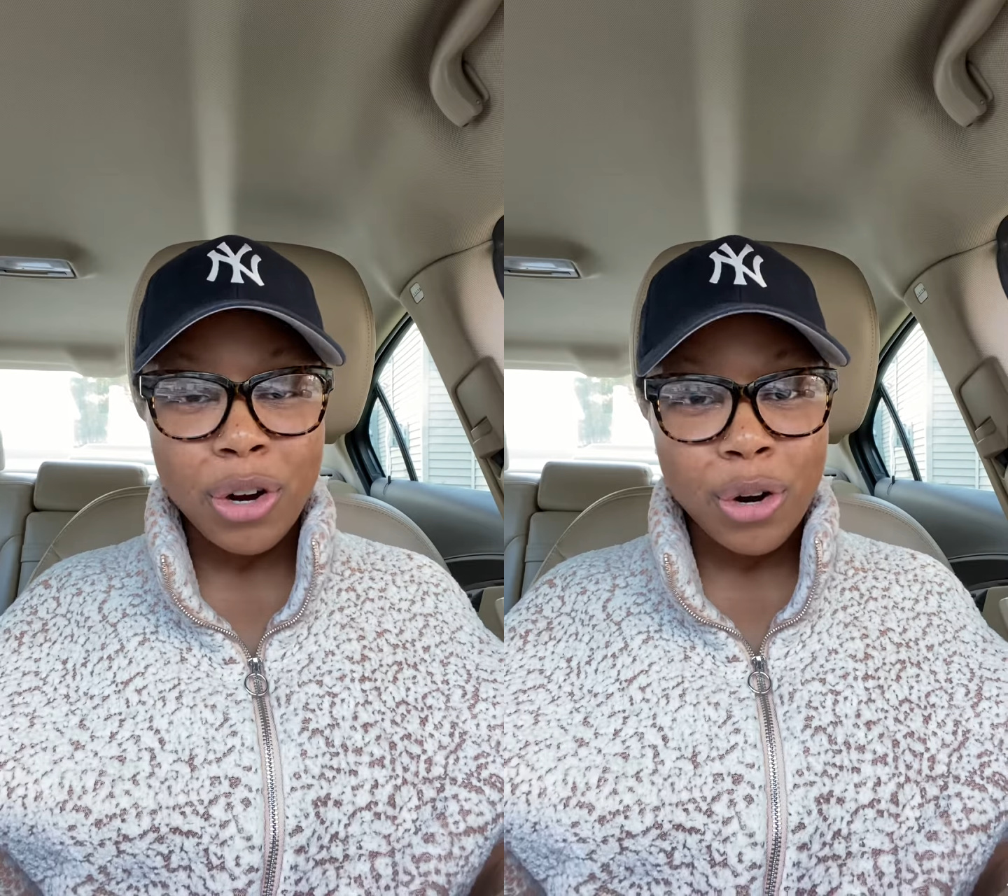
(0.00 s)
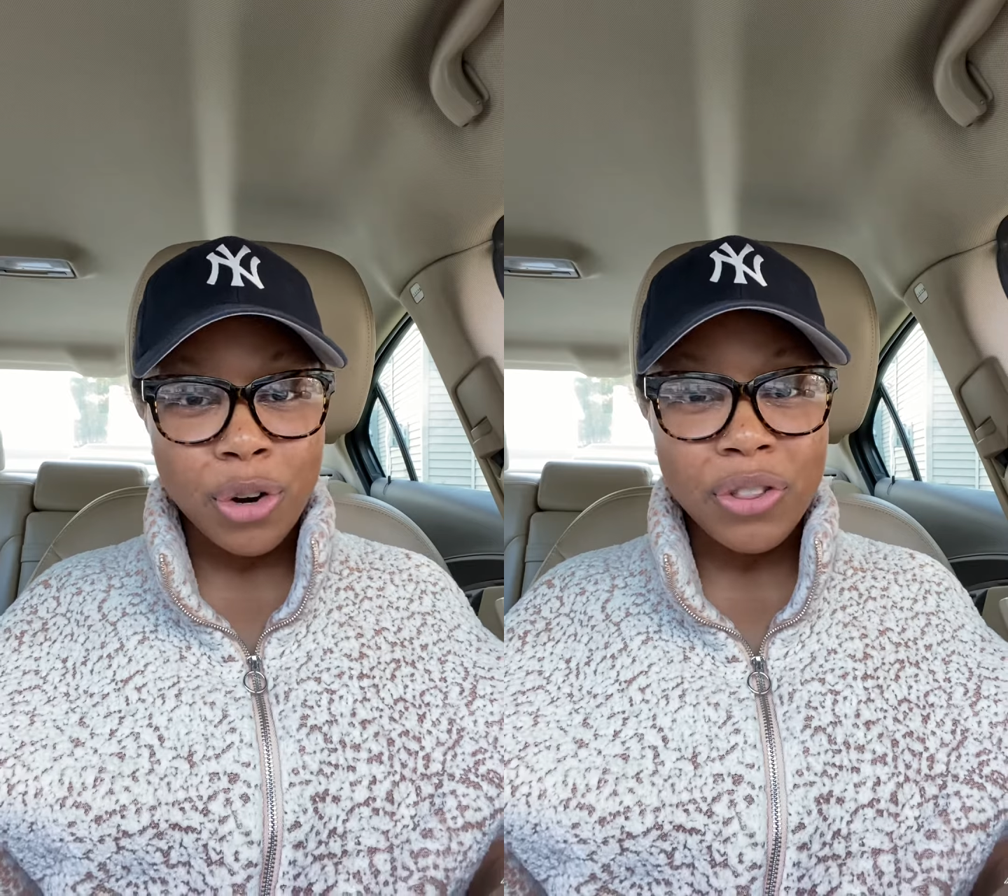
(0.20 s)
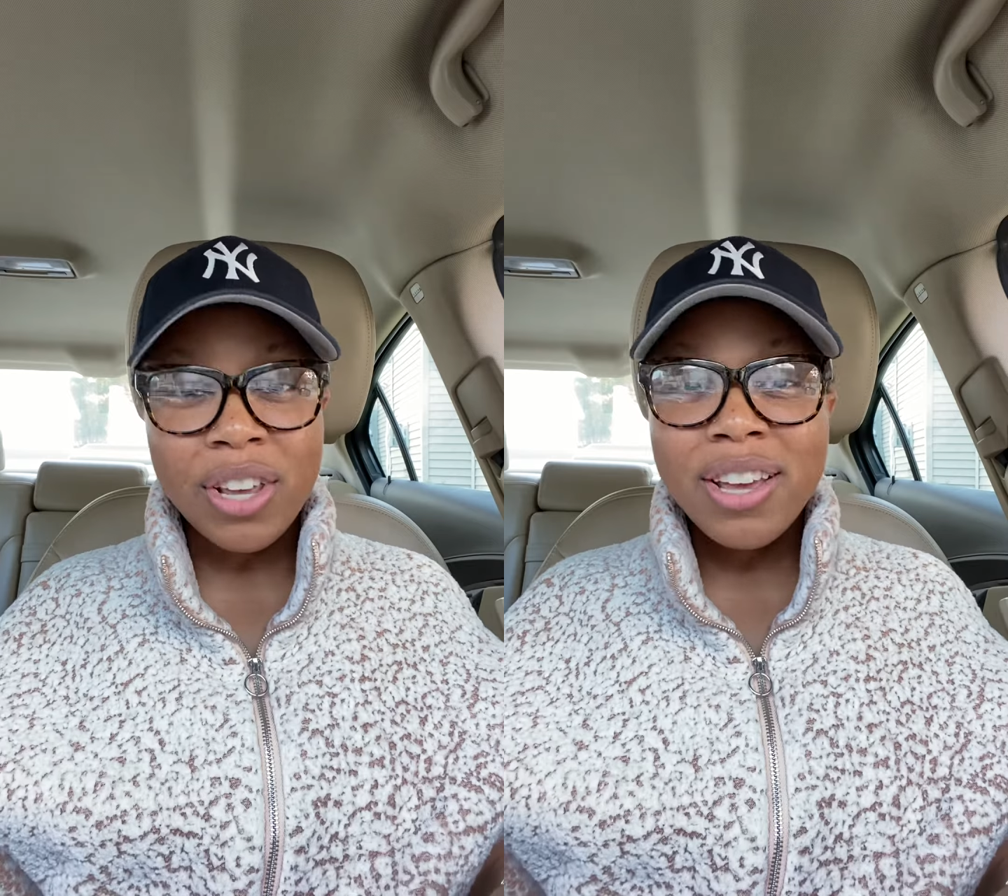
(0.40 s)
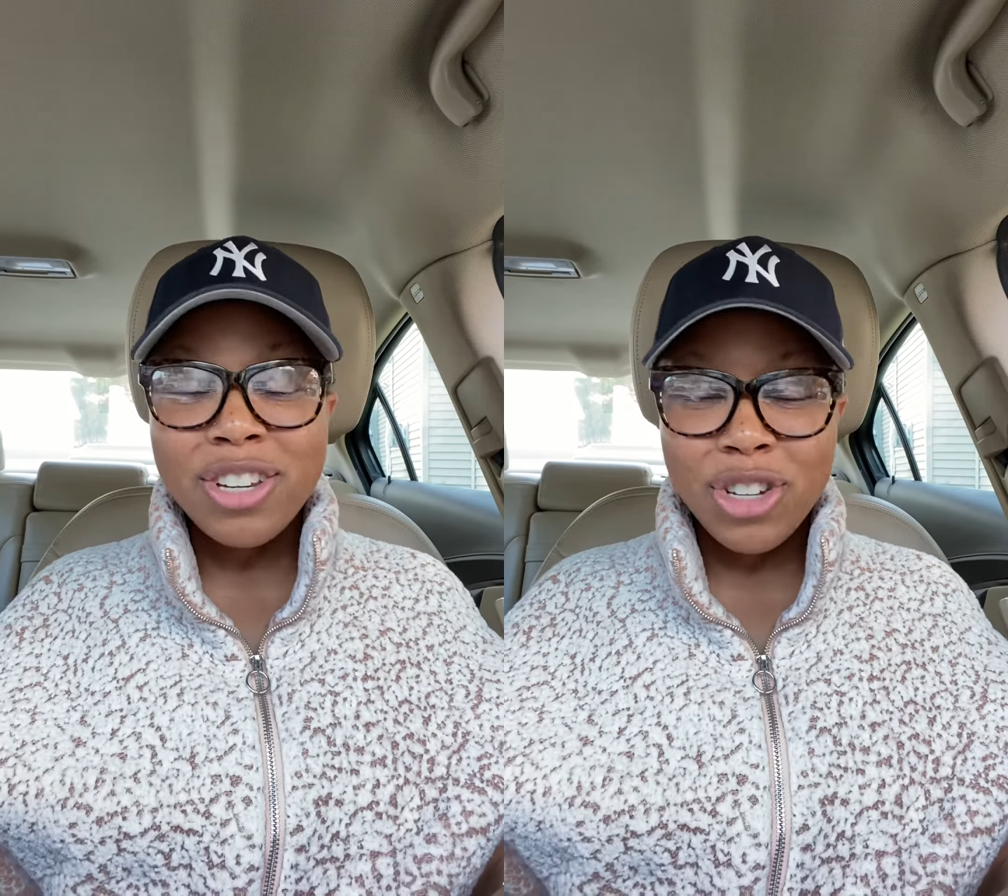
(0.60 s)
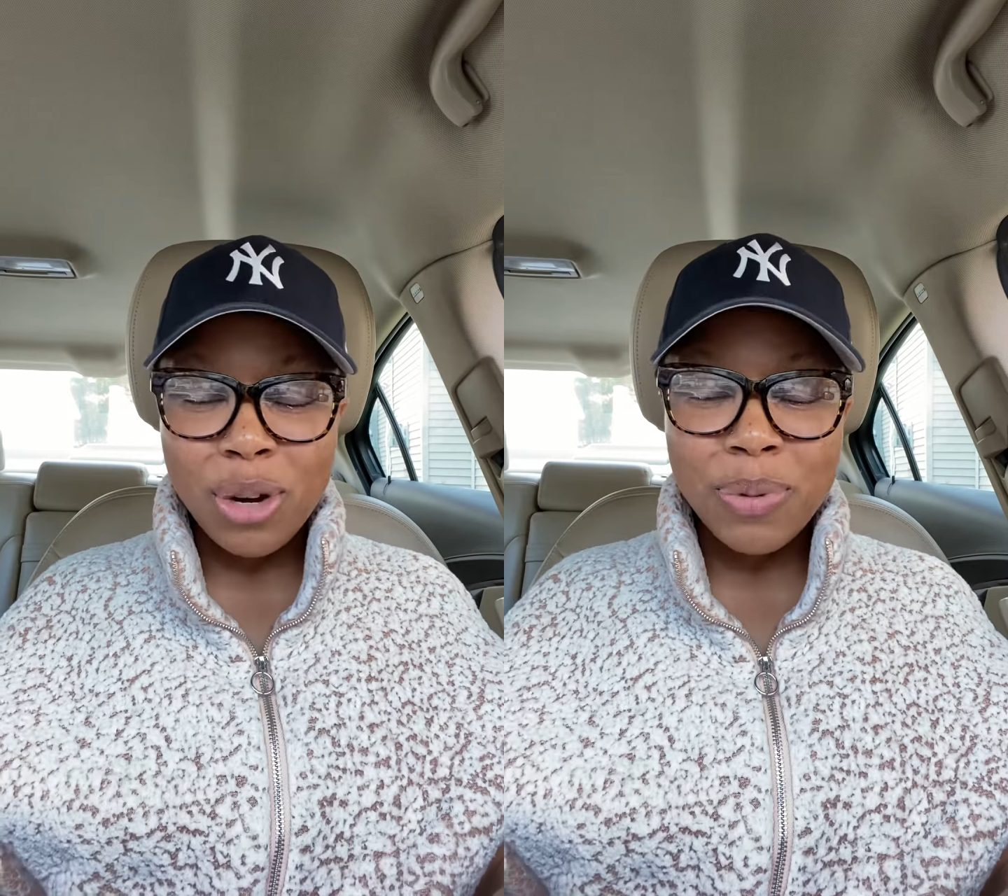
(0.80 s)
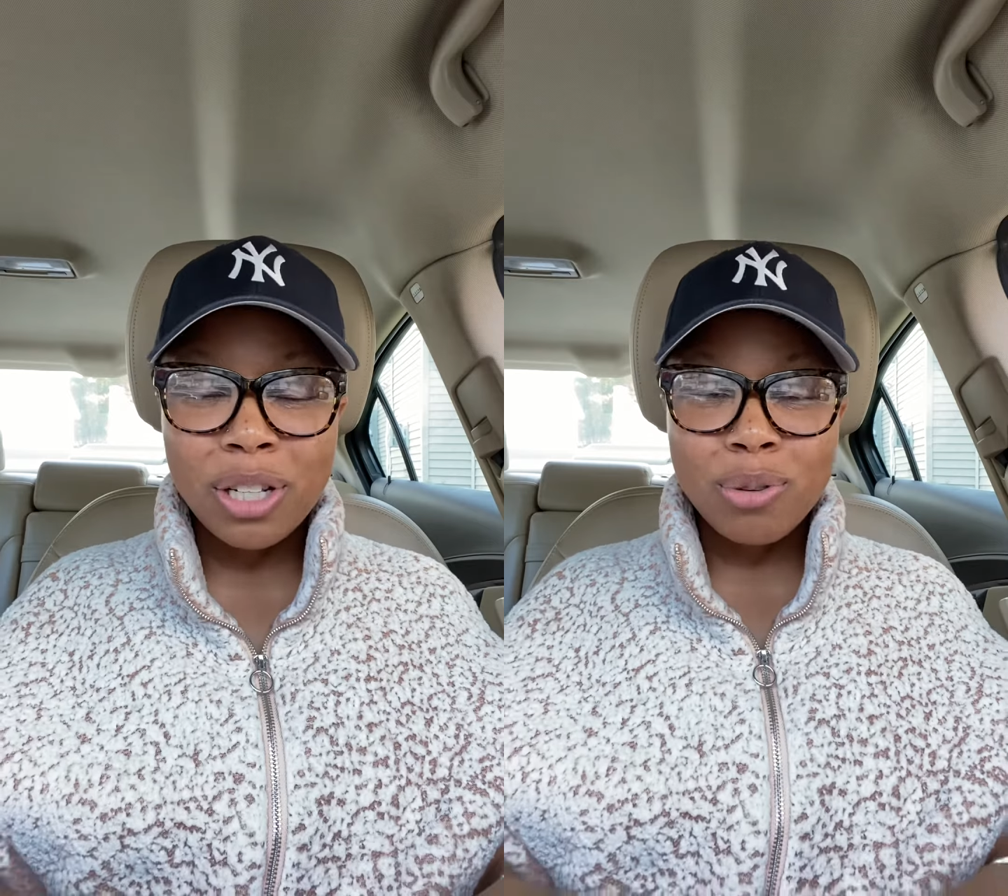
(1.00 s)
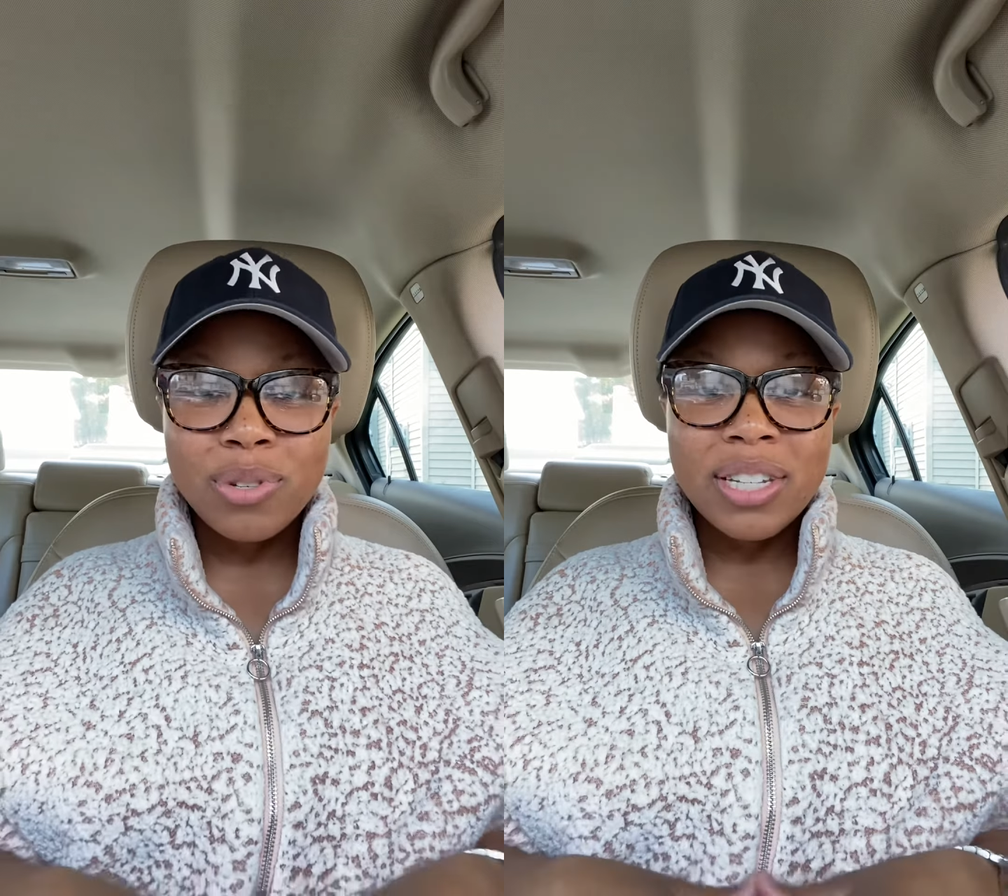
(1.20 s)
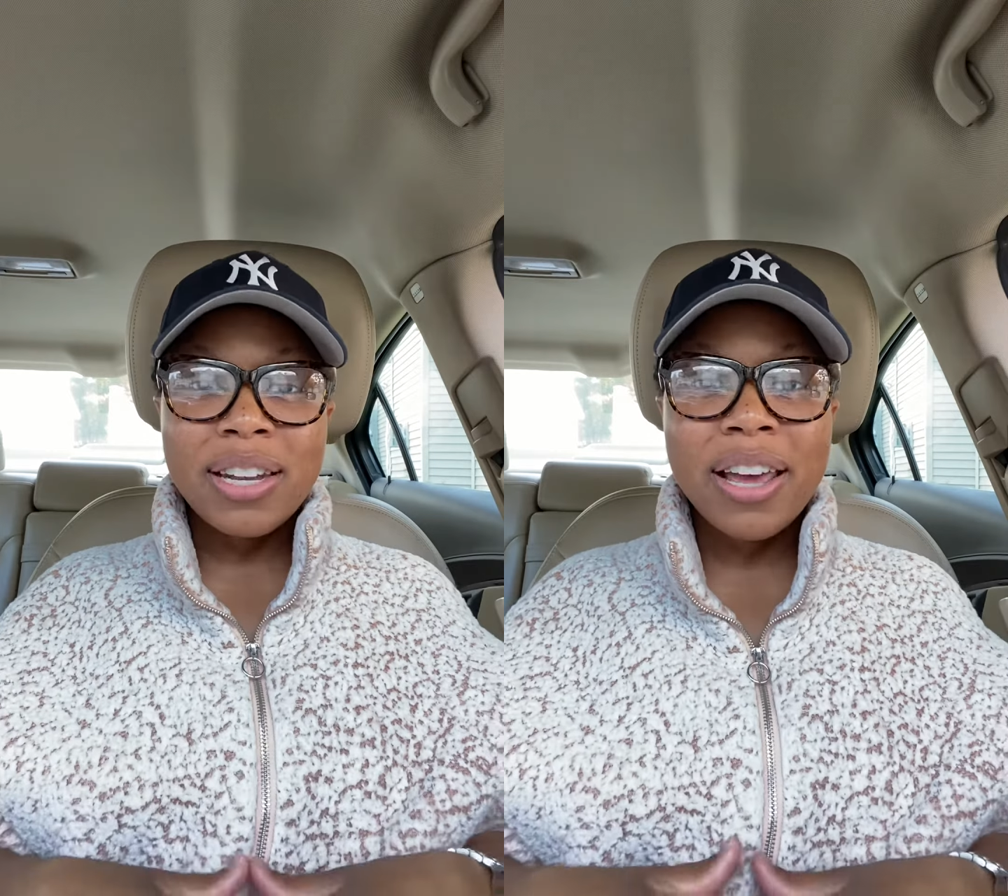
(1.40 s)
earth shall be
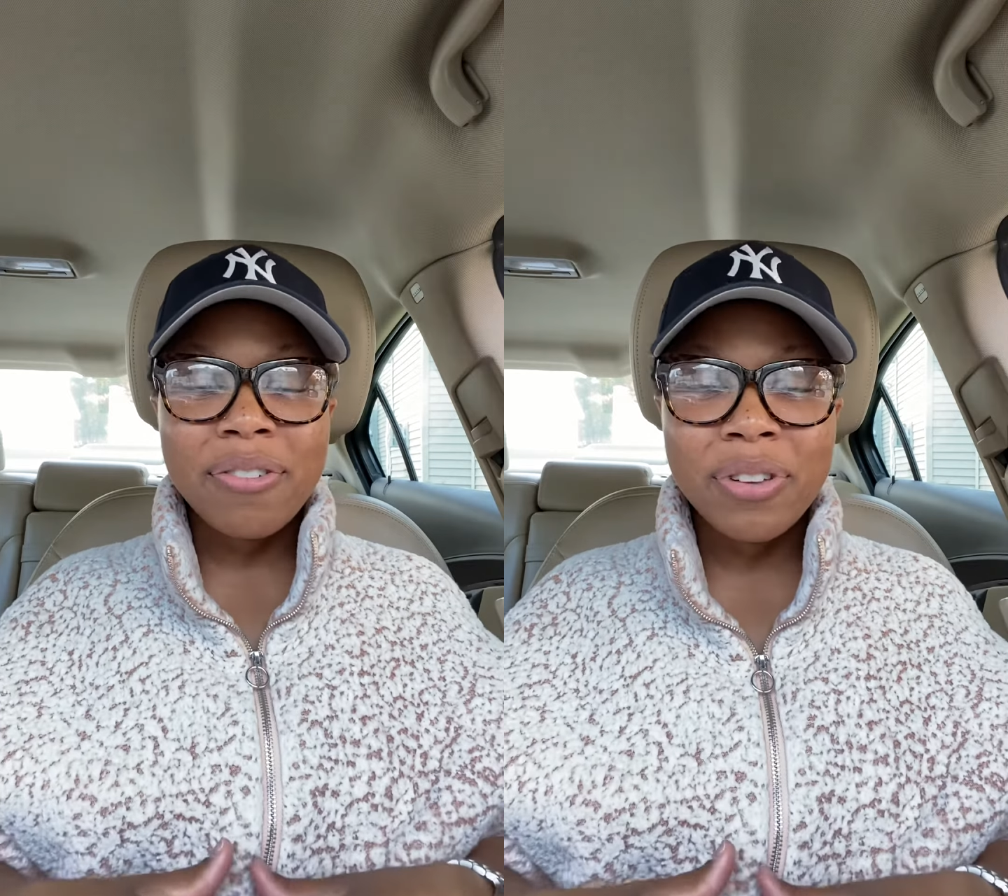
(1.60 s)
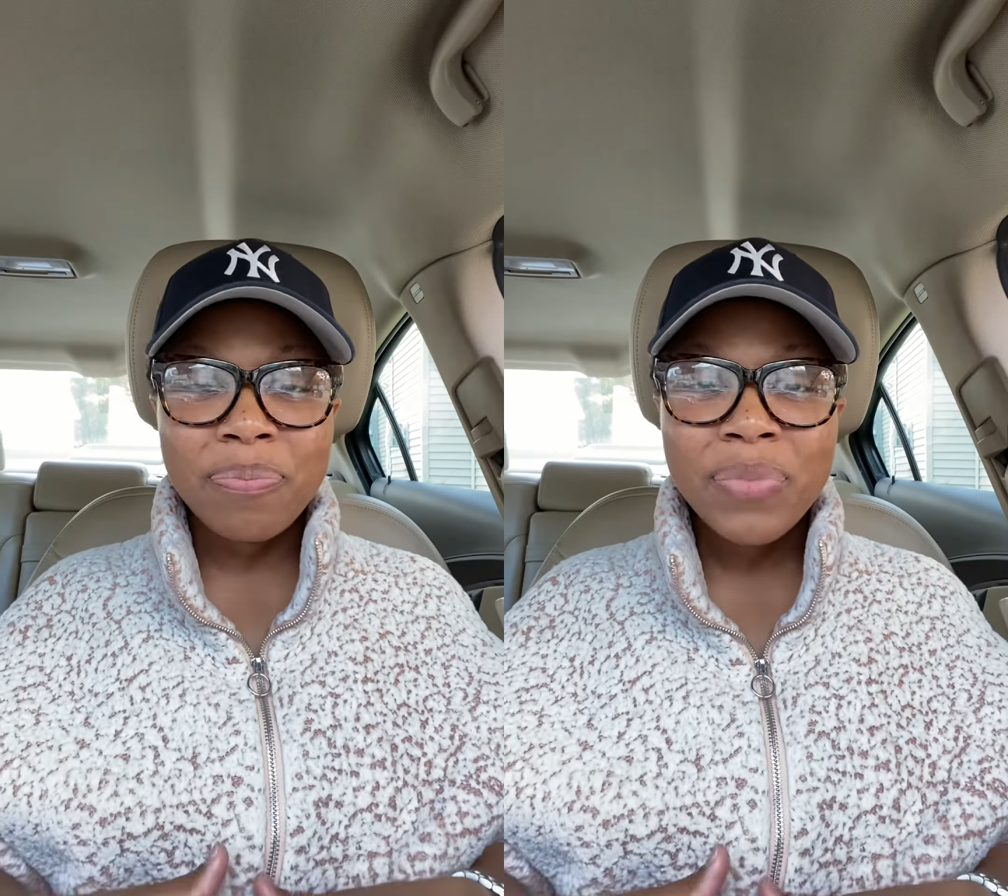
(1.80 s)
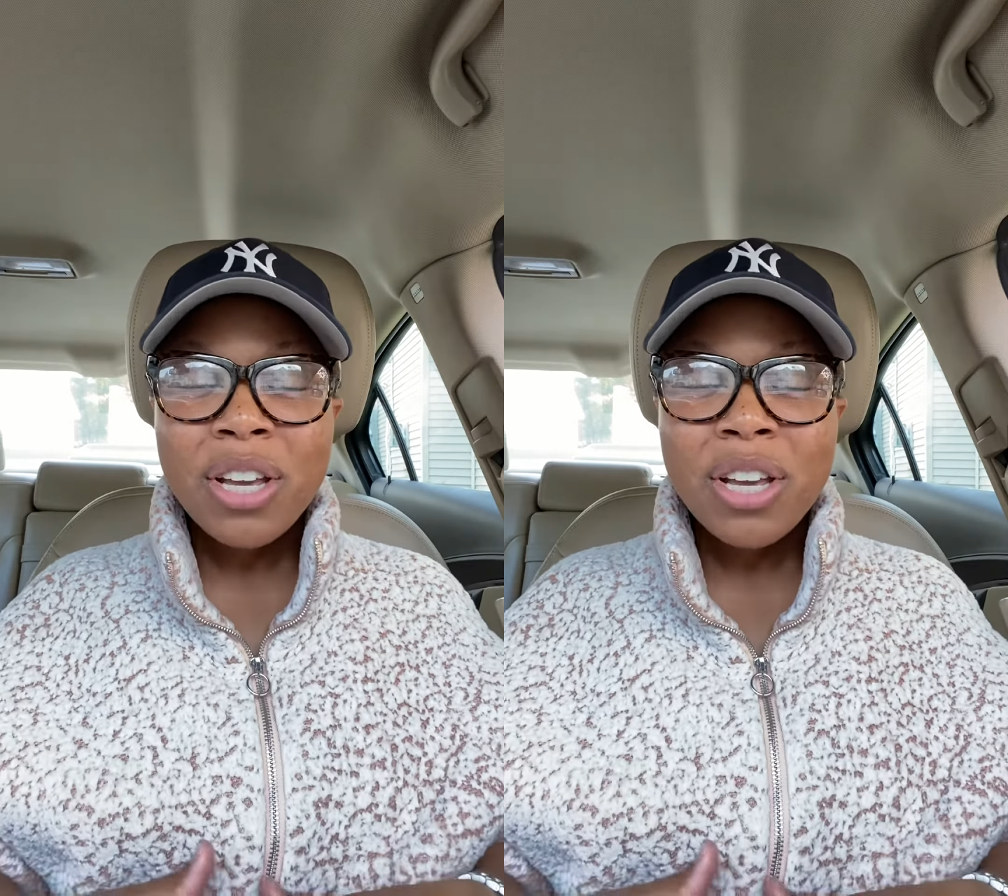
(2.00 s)
loosed in heaven."